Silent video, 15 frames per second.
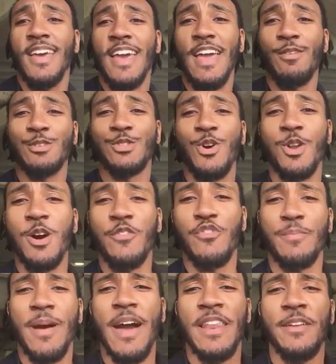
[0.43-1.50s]
Hey, what's going on,
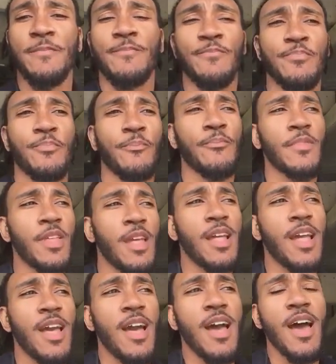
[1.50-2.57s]
everybody?
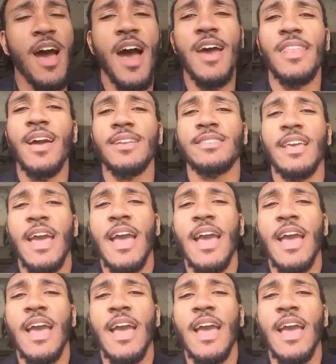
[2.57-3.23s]
I'd like